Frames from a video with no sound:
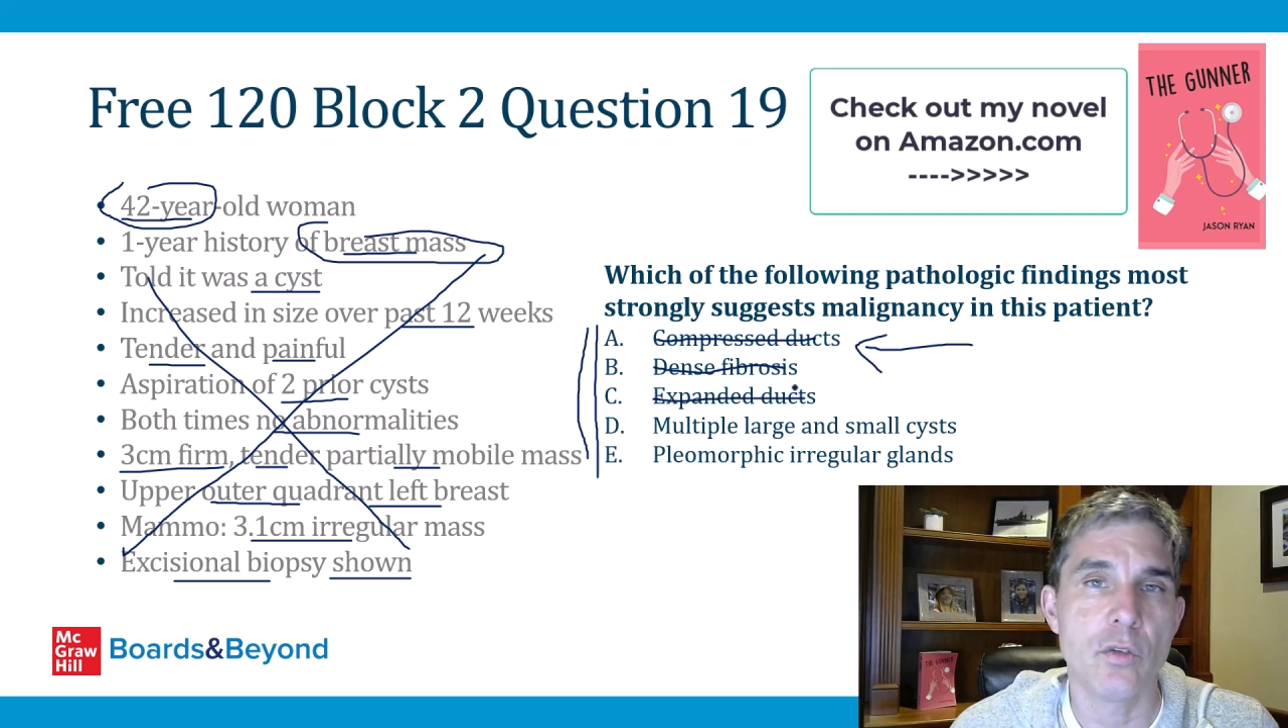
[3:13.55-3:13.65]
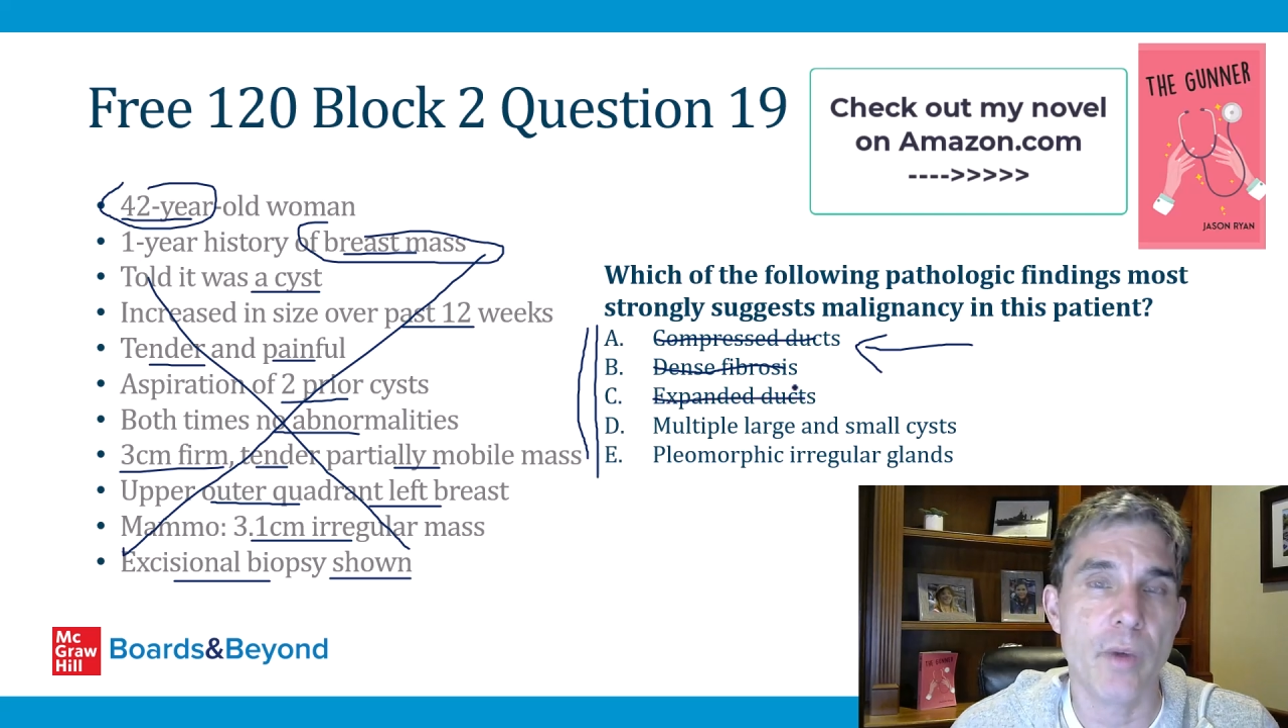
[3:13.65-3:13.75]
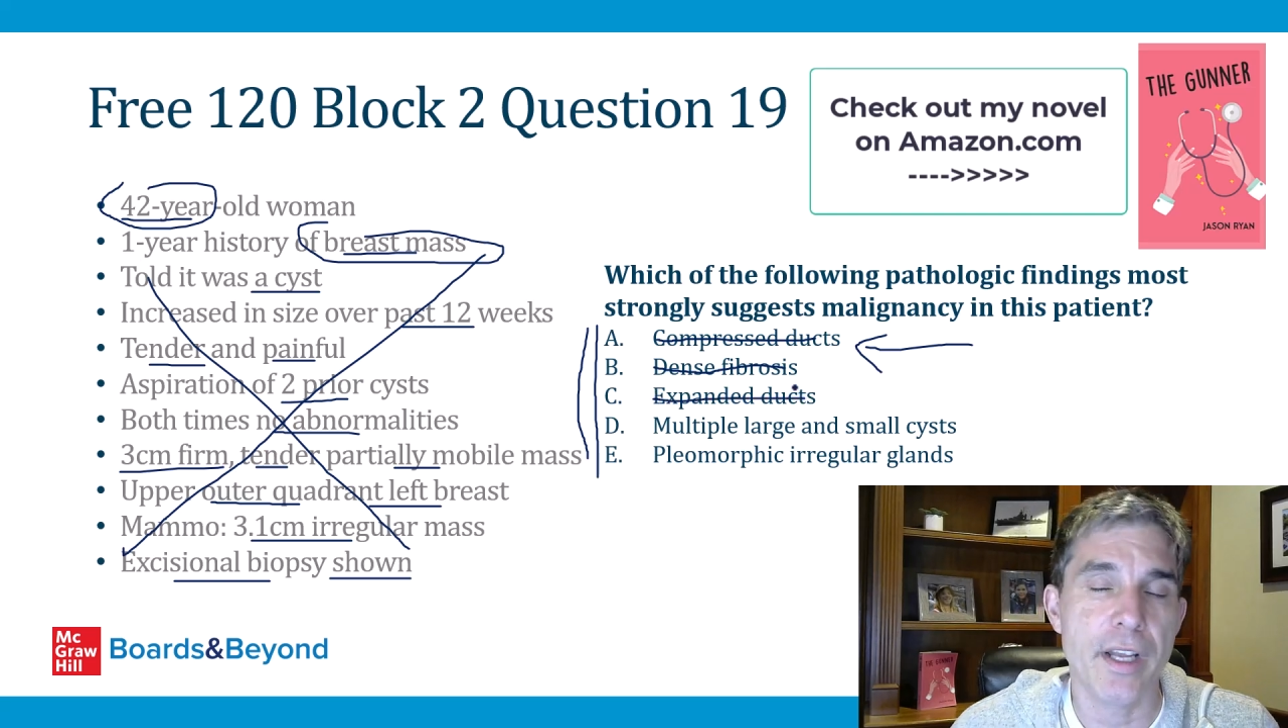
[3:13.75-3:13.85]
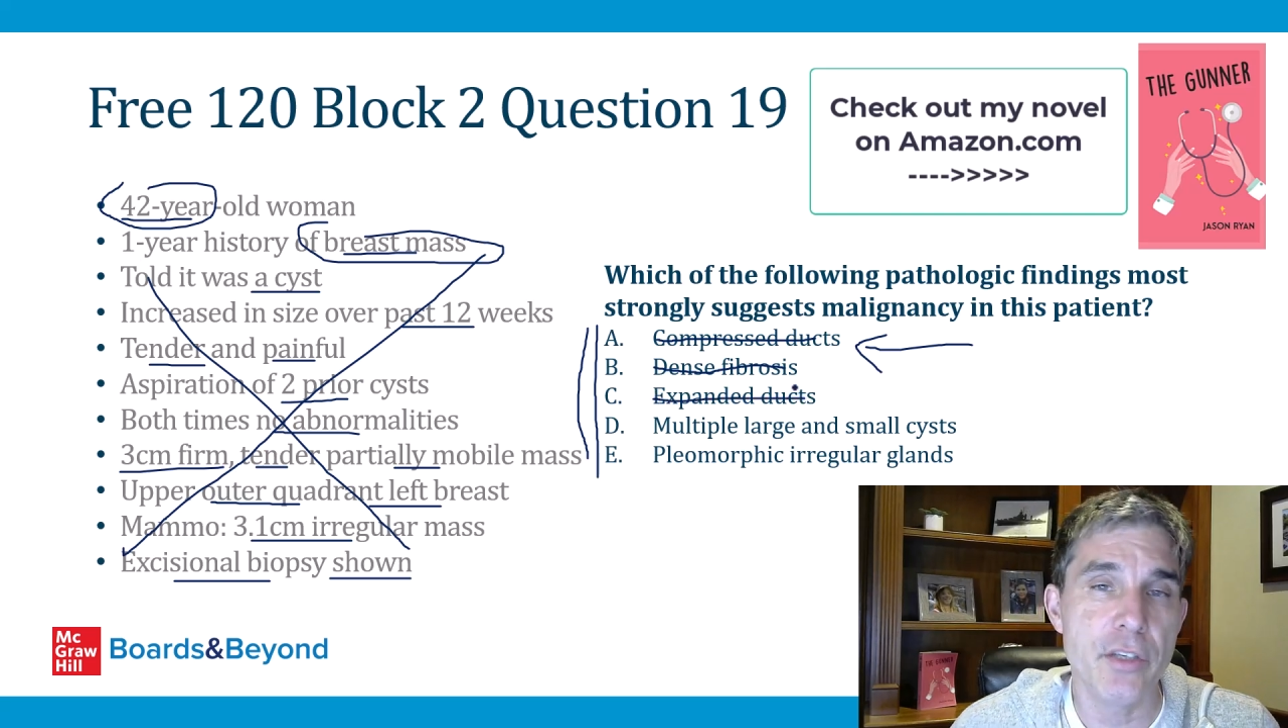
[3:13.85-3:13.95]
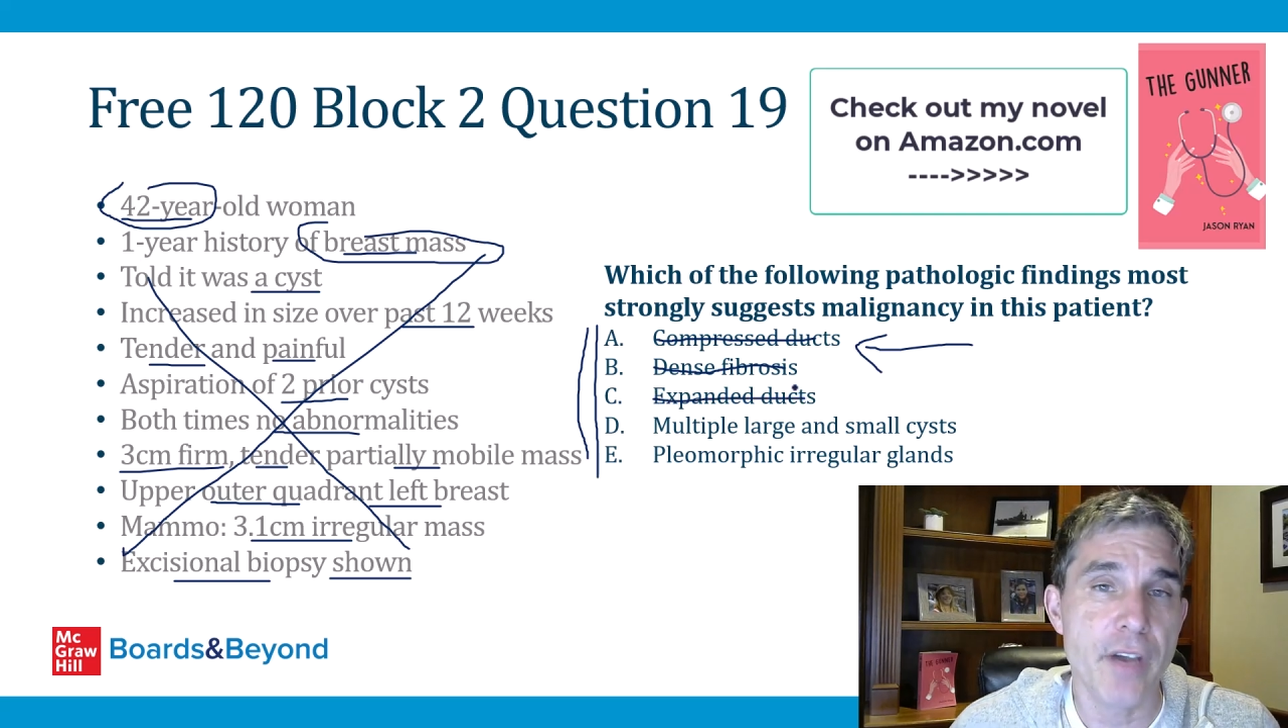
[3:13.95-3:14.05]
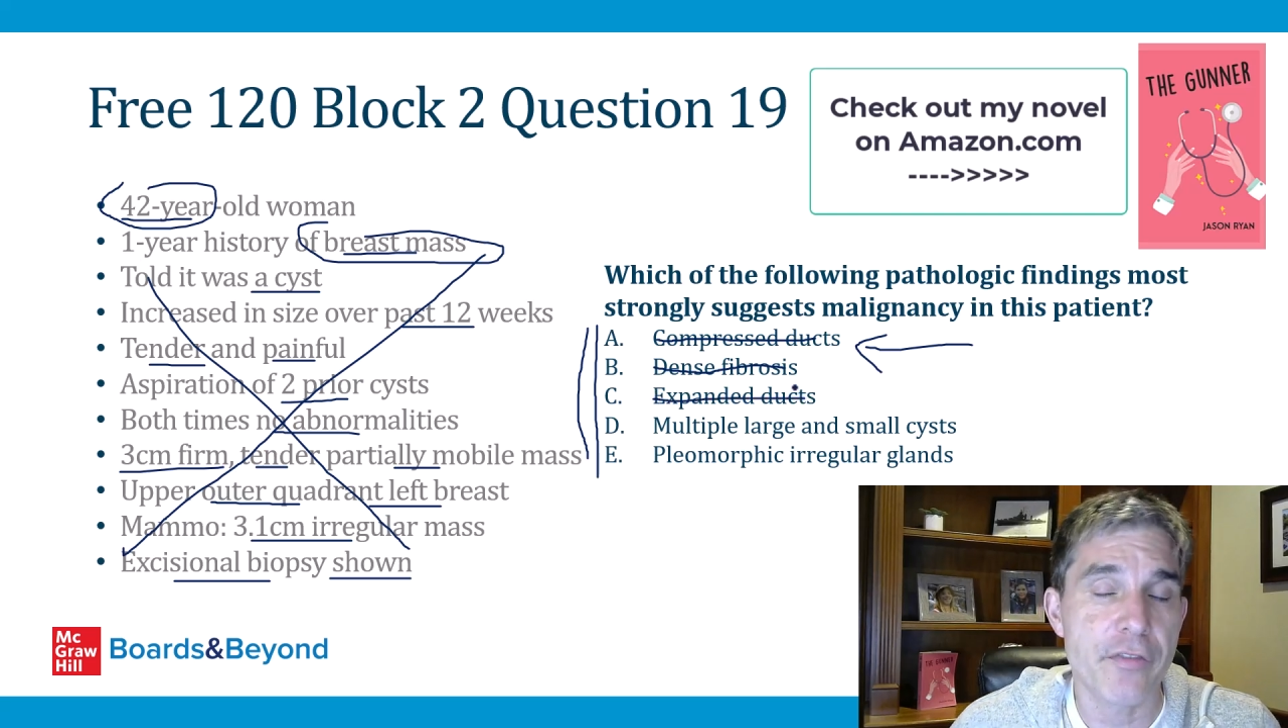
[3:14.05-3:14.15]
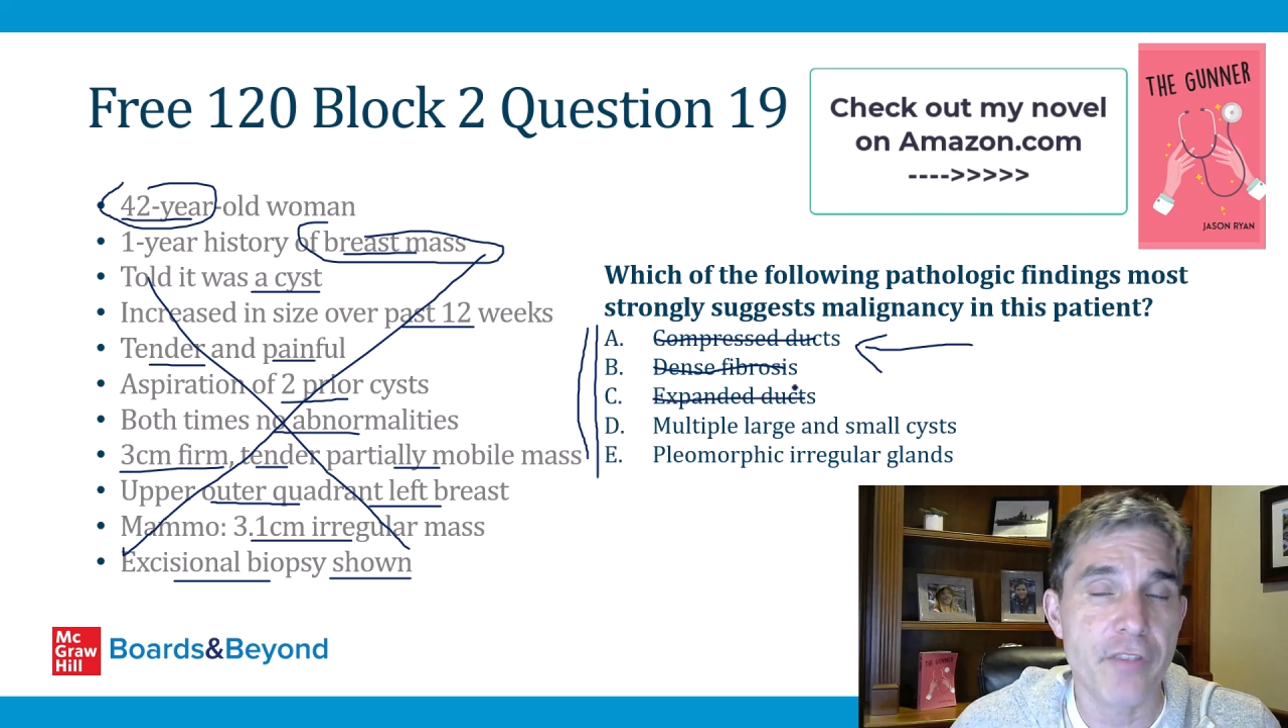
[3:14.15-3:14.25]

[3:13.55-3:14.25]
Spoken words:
when you have